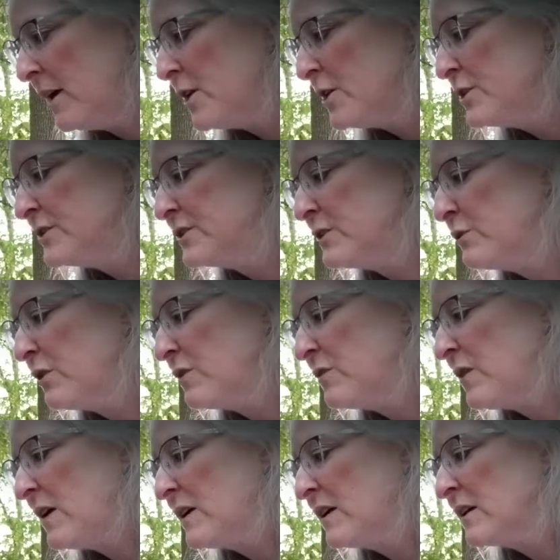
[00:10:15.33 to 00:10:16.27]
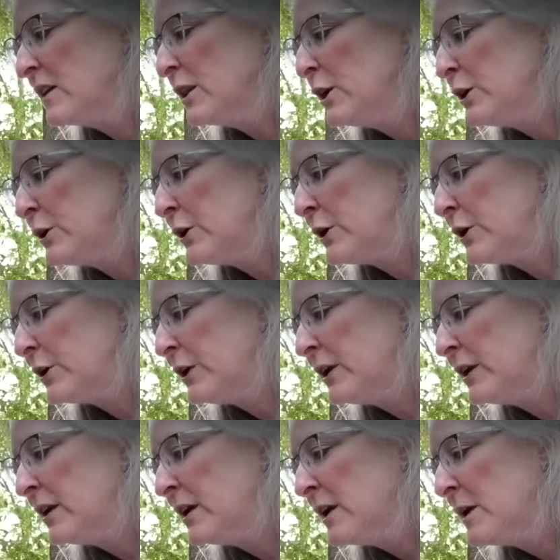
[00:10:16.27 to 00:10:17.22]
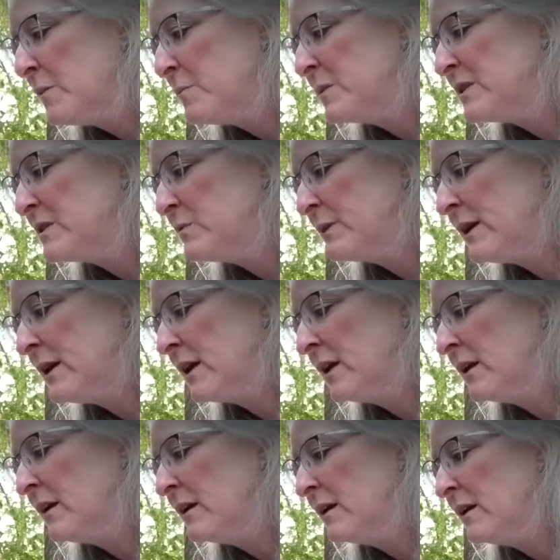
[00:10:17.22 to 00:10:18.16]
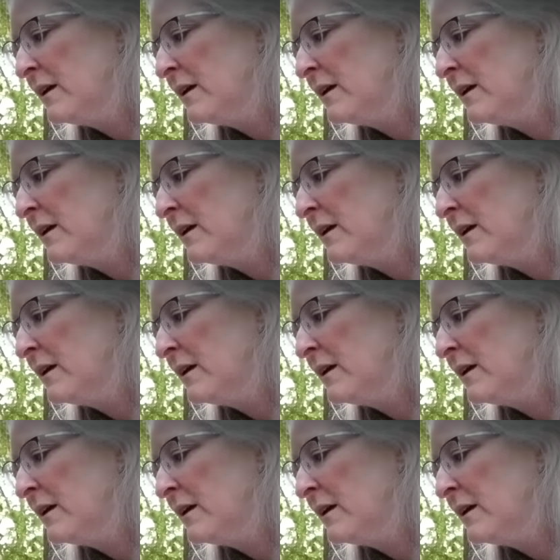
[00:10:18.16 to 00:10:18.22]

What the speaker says: so that they can learn between